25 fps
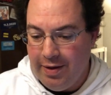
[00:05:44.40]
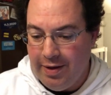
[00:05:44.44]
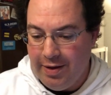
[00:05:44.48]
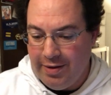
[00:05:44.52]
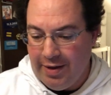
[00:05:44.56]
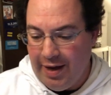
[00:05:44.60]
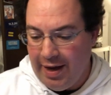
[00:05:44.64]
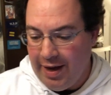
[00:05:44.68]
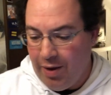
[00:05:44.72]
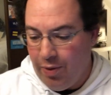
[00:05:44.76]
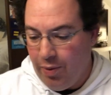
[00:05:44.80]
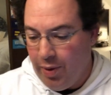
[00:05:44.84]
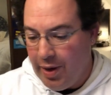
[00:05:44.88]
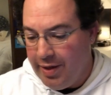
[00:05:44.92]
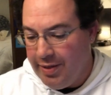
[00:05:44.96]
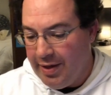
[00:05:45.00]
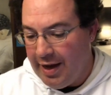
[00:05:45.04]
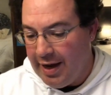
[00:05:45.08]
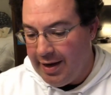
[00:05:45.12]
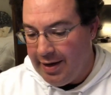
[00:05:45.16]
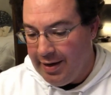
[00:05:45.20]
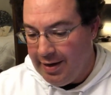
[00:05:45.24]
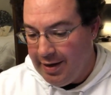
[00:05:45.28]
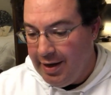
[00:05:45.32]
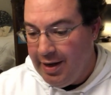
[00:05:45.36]
You take away
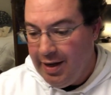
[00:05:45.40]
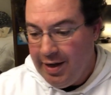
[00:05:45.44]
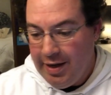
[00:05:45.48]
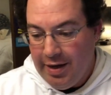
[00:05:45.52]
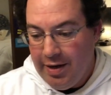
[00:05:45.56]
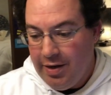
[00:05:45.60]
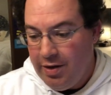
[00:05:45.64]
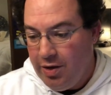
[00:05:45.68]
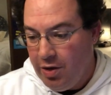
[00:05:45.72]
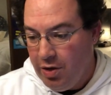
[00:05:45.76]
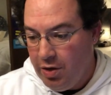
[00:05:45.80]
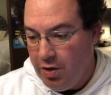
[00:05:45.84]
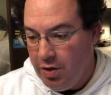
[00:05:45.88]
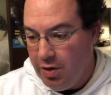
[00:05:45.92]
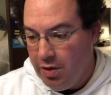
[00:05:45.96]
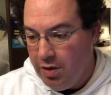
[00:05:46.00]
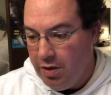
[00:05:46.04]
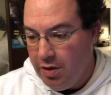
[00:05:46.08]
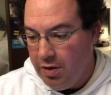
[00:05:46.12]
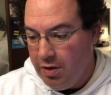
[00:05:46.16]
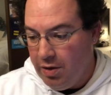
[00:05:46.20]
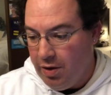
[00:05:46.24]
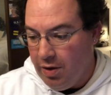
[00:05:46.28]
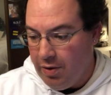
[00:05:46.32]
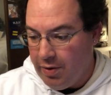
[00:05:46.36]
that need,
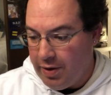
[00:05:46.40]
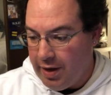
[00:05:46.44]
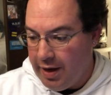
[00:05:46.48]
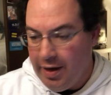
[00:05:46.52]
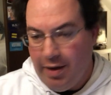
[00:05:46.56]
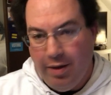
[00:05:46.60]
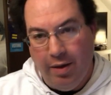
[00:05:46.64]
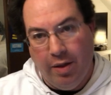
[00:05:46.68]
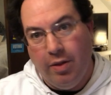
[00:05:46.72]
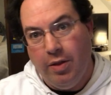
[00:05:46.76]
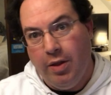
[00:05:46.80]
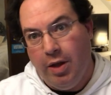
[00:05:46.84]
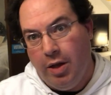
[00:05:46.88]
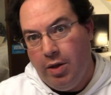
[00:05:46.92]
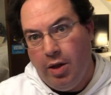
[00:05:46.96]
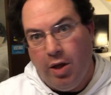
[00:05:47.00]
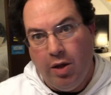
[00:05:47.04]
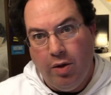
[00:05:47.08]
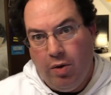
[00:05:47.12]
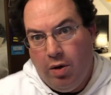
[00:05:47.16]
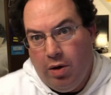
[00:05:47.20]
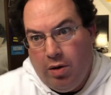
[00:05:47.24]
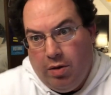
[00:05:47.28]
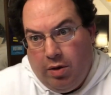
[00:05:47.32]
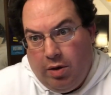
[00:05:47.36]
okay, and then
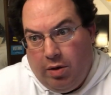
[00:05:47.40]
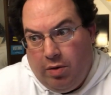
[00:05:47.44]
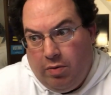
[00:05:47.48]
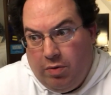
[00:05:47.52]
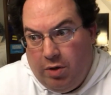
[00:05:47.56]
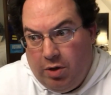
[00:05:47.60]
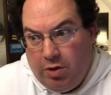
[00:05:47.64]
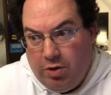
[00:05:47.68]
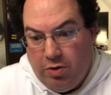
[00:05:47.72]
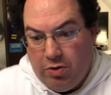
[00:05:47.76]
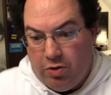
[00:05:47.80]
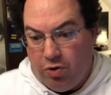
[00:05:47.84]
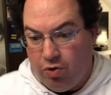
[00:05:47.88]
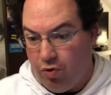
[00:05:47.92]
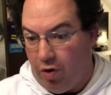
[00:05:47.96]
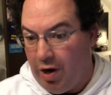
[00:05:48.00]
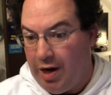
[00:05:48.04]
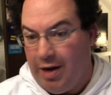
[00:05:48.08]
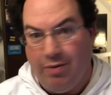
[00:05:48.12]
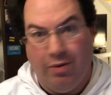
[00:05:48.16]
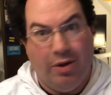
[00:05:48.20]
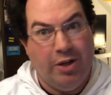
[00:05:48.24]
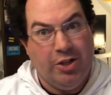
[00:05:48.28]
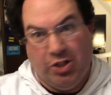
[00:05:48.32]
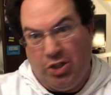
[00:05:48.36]
they, you know, the
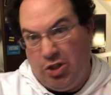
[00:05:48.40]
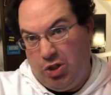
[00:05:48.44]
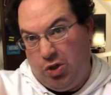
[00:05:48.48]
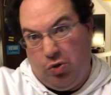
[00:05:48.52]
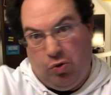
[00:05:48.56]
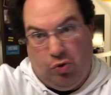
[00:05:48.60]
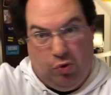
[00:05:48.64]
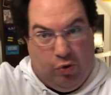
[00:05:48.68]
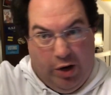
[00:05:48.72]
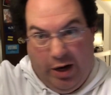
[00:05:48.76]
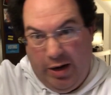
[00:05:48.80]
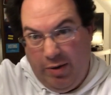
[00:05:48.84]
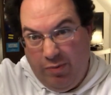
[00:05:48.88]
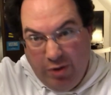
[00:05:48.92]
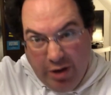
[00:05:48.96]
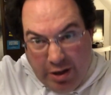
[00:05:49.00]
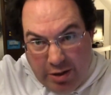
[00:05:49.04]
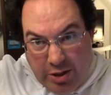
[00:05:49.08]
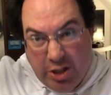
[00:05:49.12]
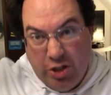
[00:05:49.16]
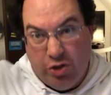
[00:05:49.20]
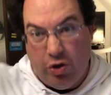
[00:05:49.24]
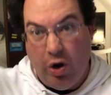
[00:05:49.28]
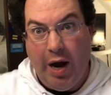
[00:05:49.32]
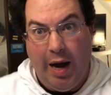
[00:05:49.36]
crime
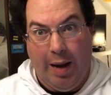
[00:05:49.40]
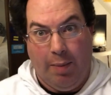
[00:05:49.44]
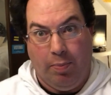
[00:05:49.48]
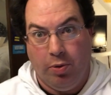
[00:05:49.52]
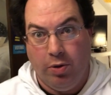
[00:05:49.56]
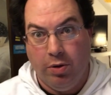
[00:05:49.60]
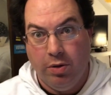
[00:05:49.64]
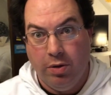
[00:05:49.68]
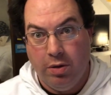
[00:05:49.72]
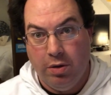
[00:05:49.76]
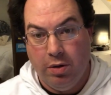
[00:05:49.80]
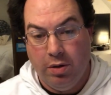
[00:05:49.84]
rate drop.